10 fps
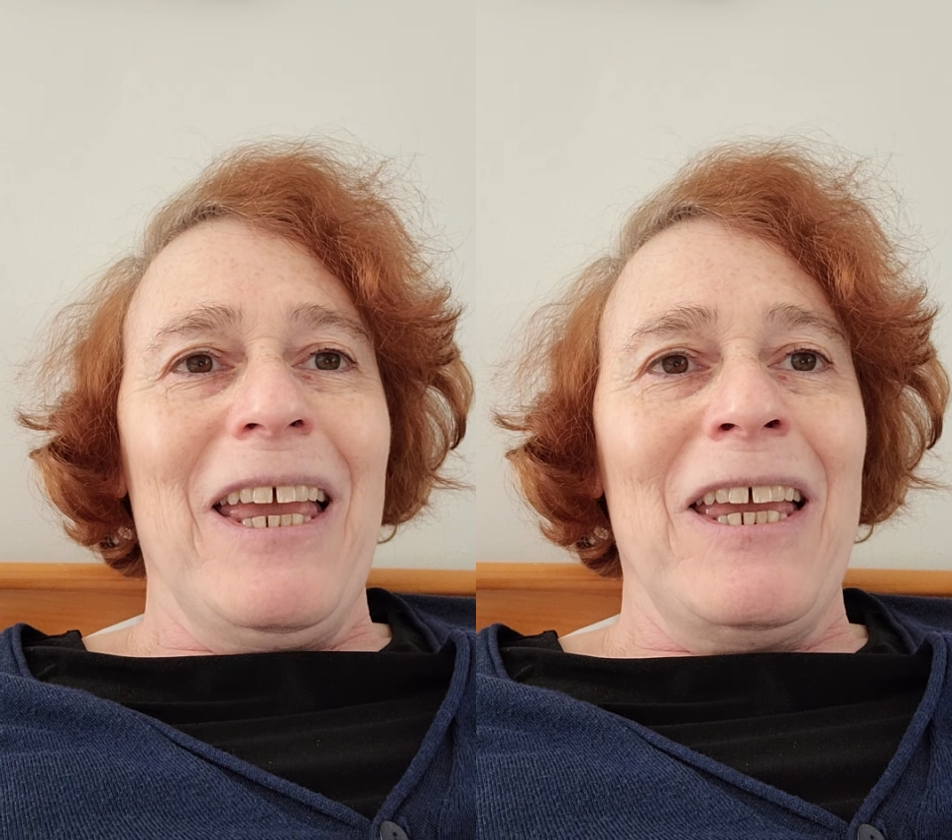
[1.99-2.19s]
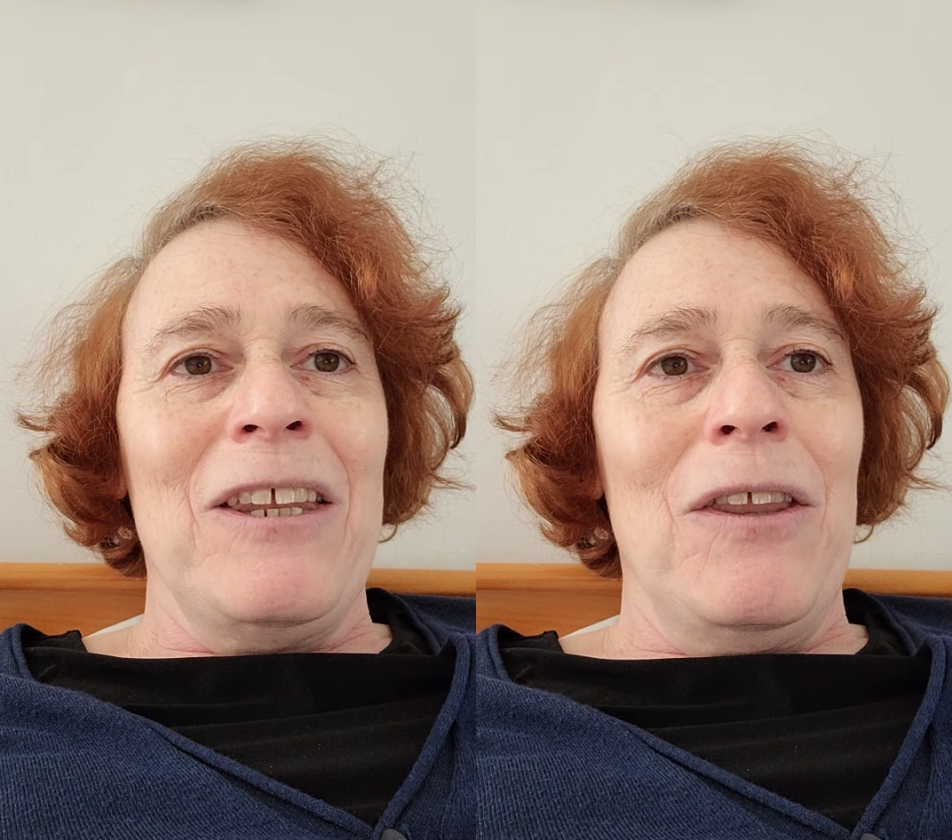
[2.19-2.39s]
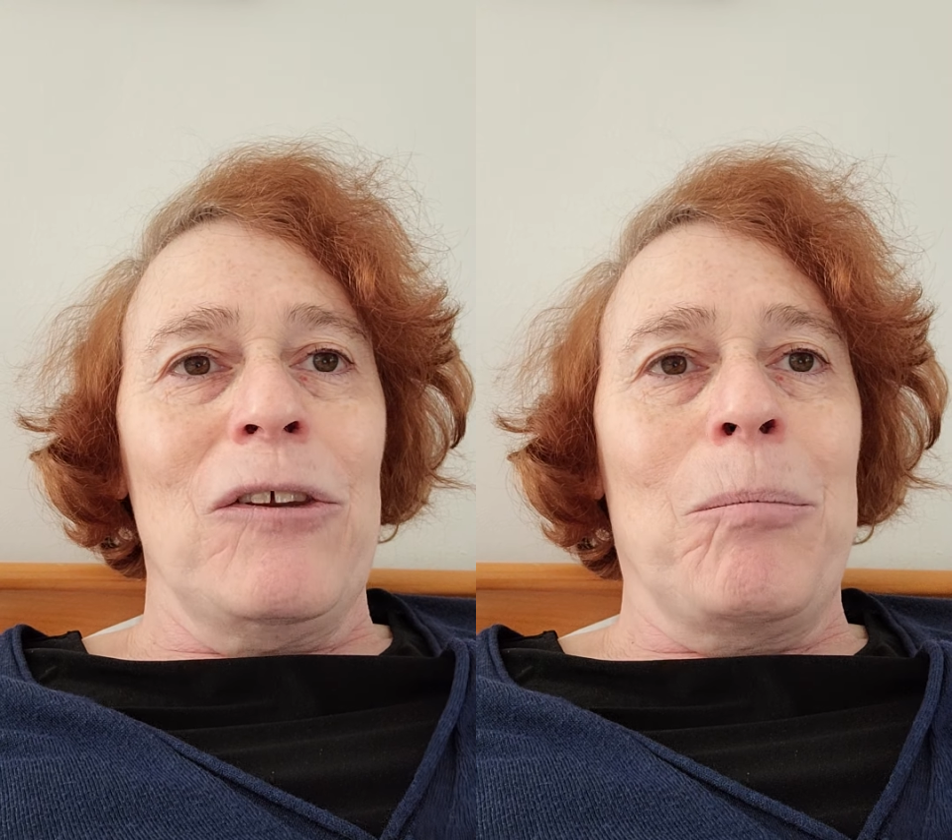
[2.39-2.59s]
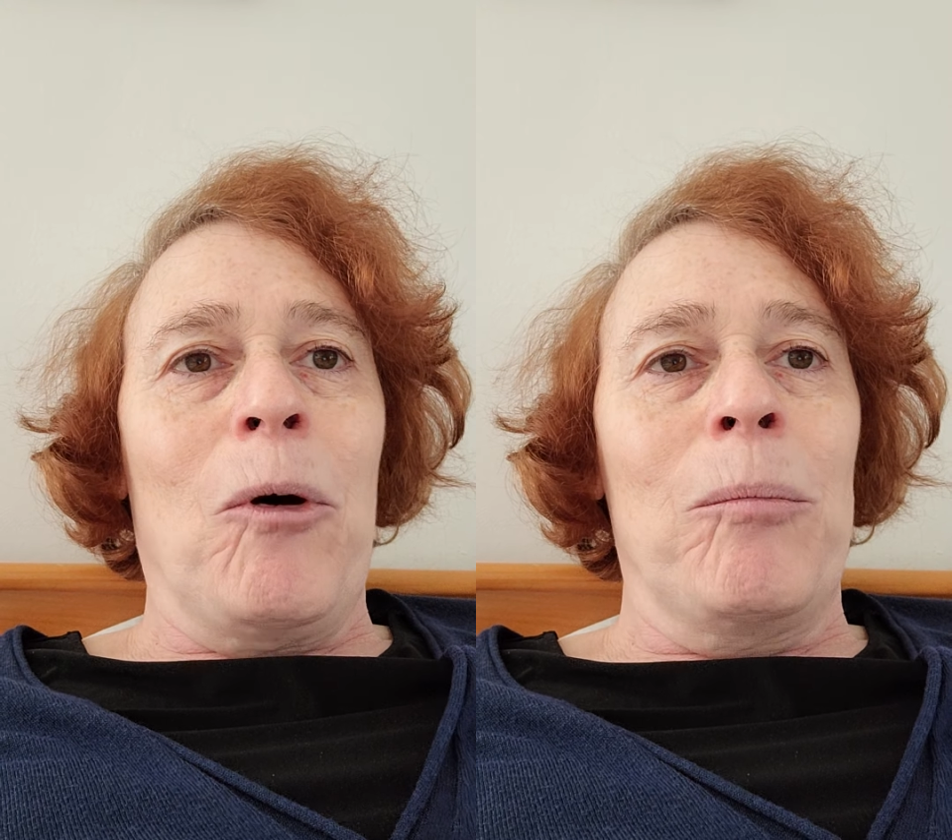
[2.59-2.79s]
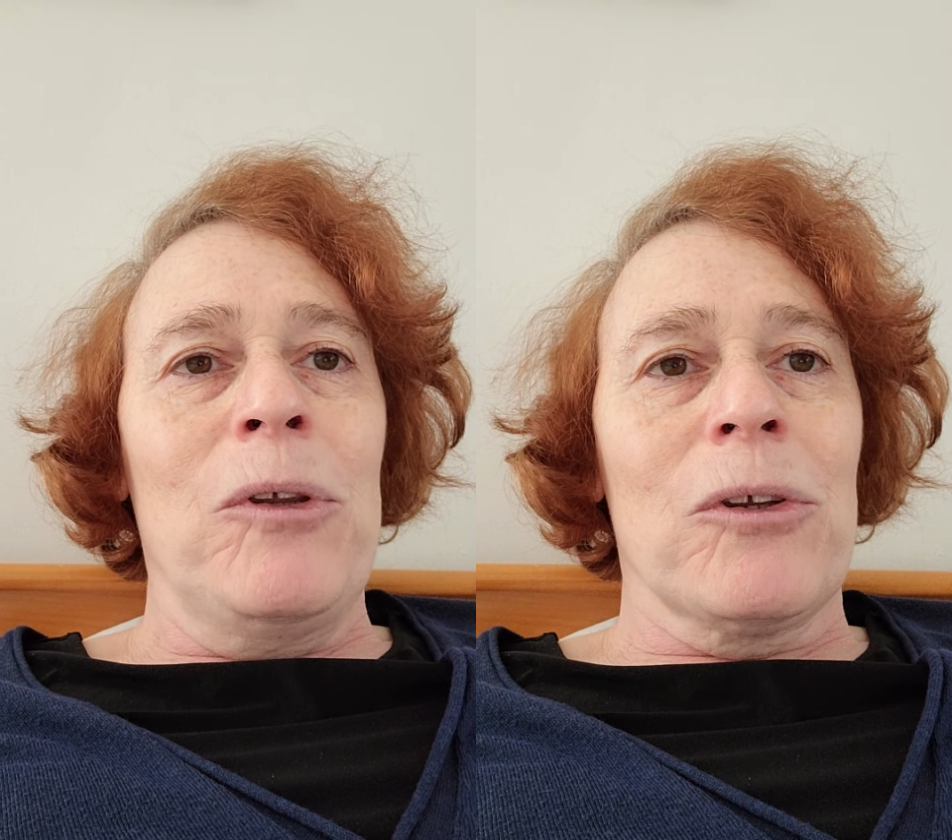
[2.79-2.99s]
and this
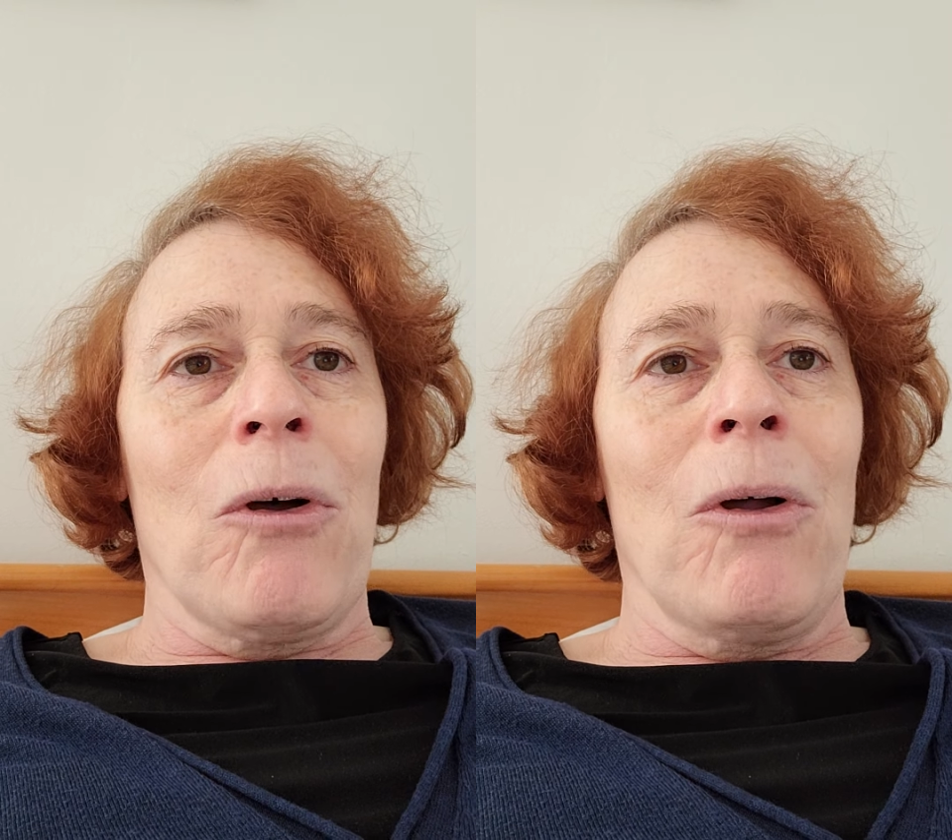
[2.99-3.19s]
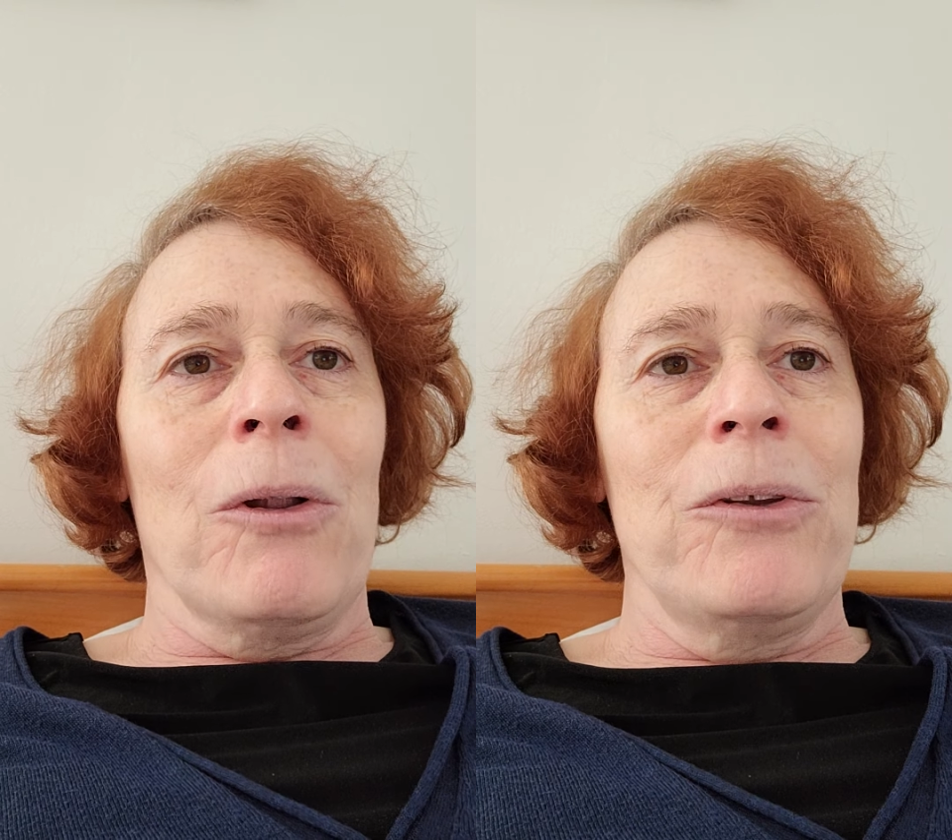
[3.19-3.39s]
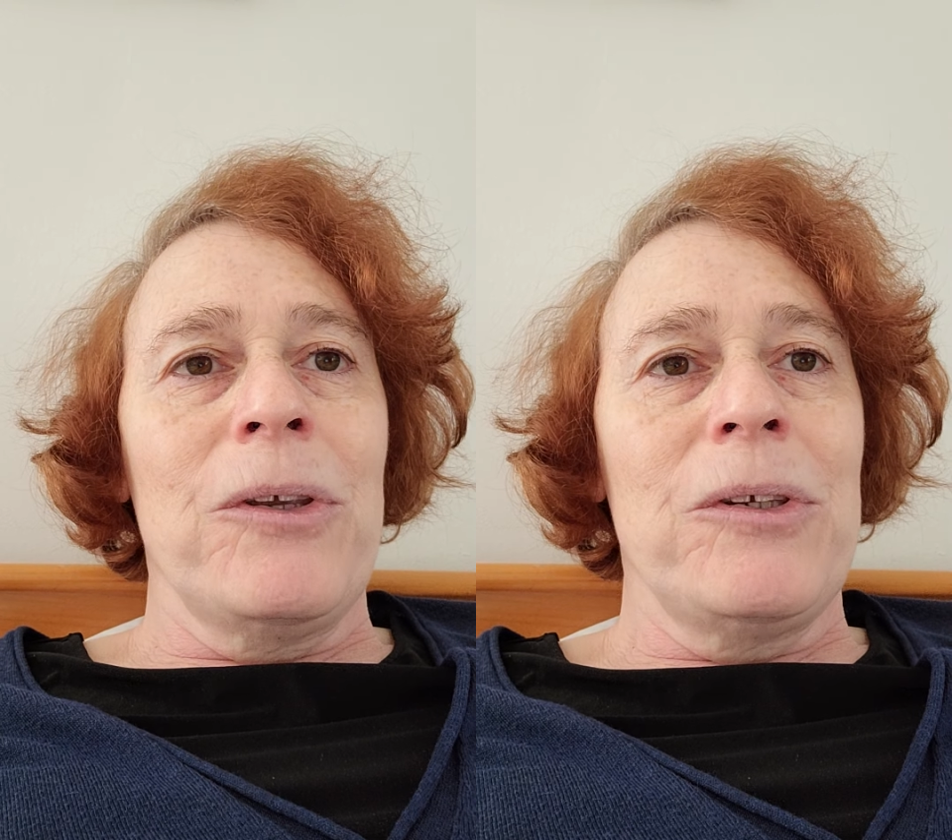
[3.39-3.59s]
poem is called